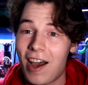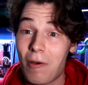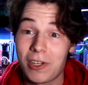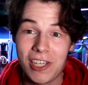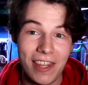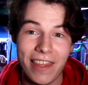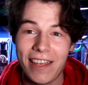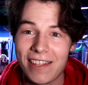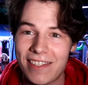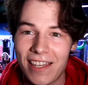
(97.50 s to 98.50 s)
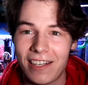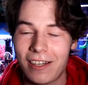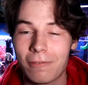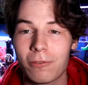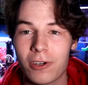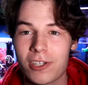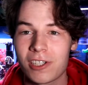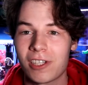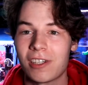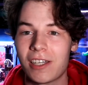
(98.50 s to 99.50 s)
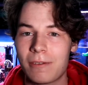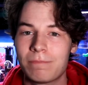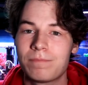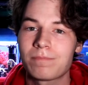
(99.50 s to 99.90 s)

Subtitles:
which I think it did, unfortunately.